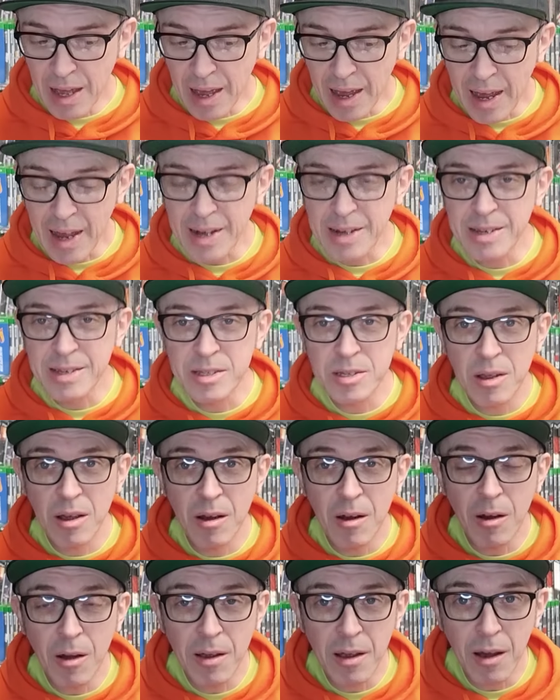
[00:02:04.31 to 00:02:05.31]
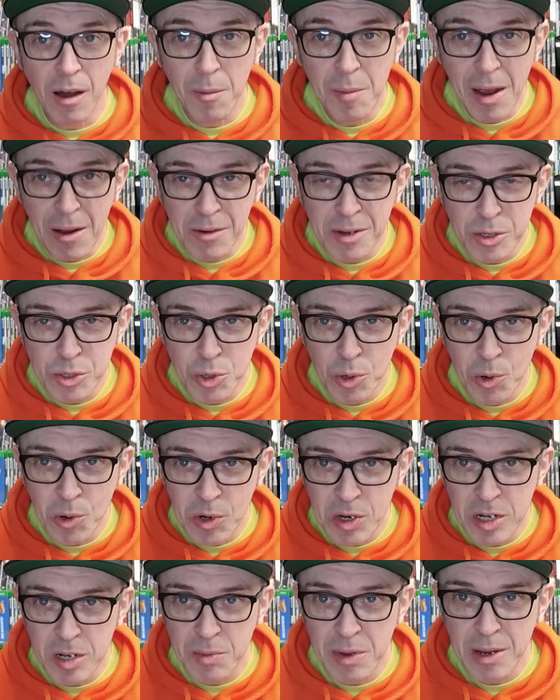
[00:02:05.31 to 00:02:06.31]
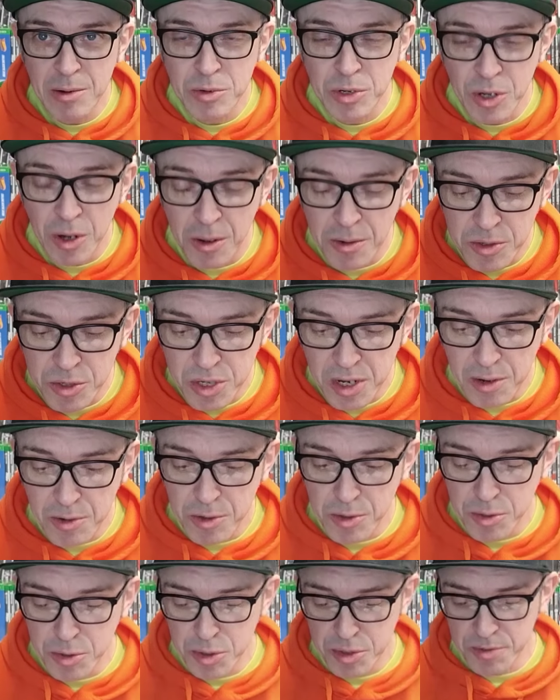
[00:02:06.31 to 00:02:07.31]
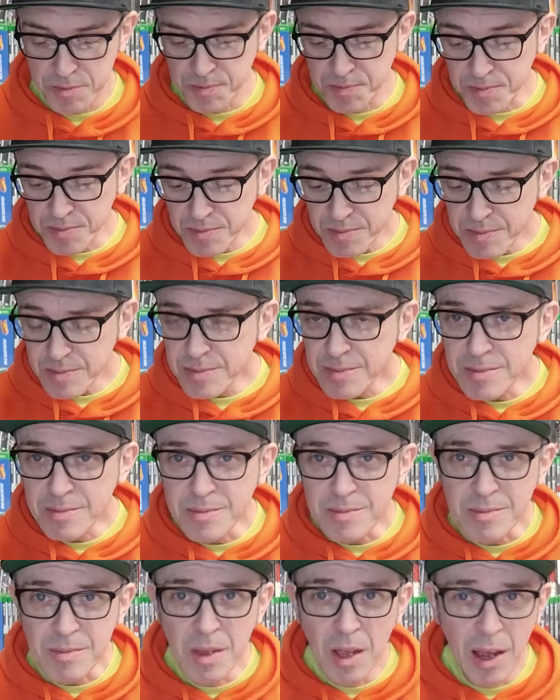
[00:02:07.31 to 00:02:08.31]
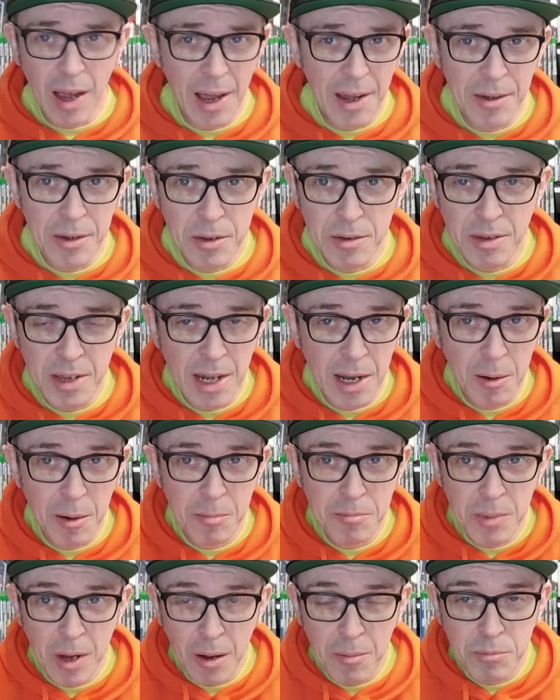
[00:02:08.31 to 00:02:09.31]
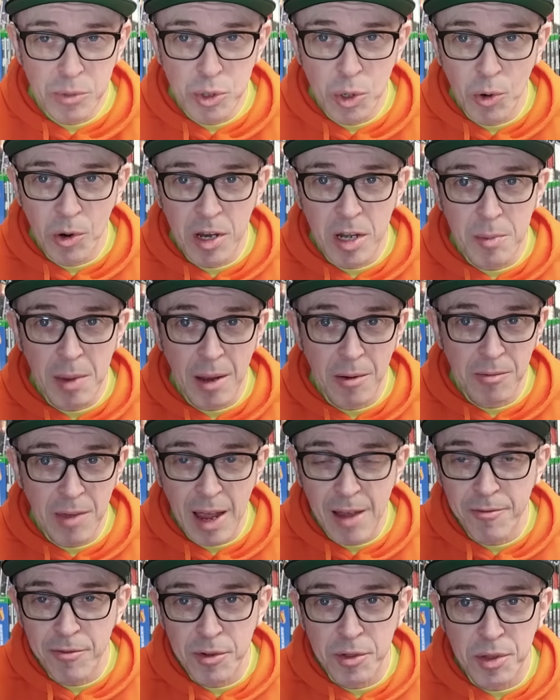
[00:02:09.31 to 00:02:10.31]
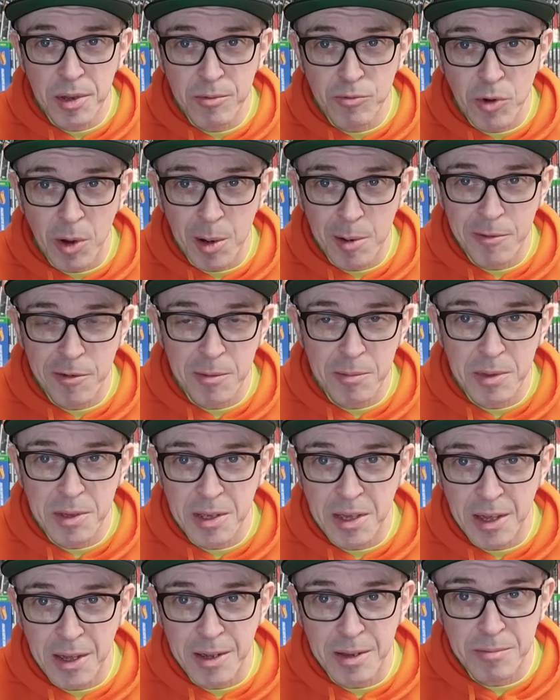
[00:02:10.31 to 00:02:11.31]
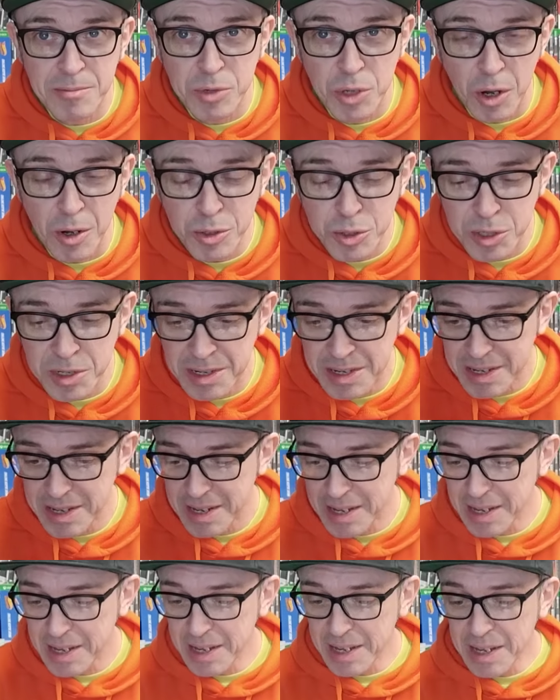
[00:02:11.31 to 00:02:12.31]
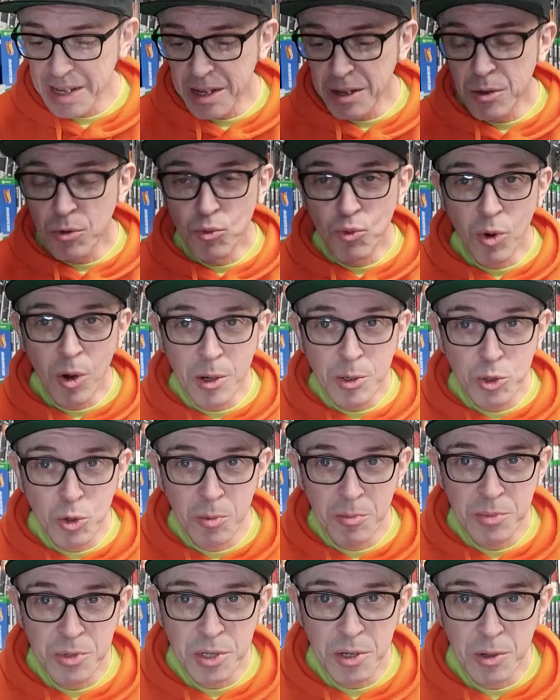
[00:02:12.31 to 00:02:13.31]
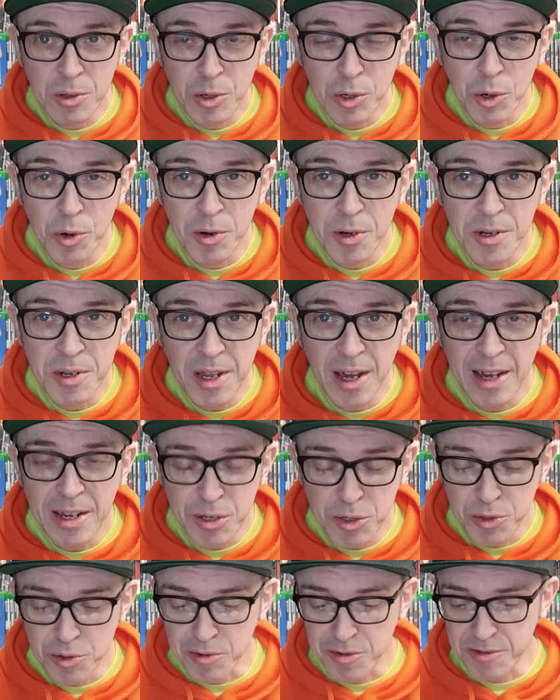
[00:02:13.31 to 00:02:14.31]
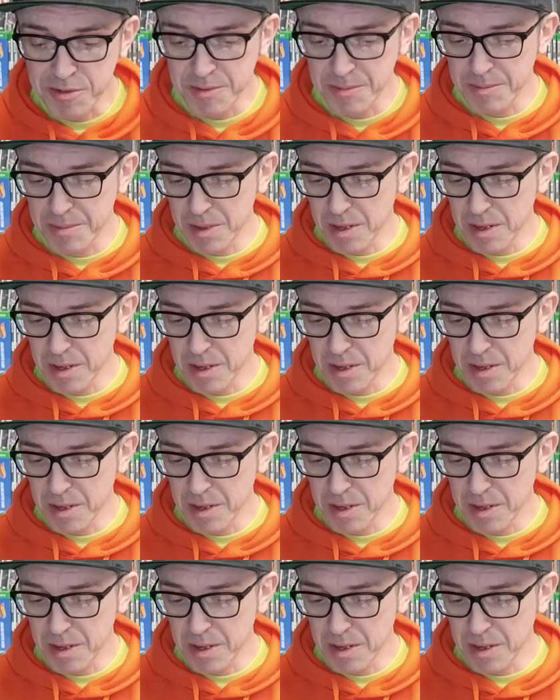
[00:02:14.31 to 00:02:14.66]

And I'm only talking about consoles. And, you know, I'm talking about everything right from the year dot, right up until current day stuff.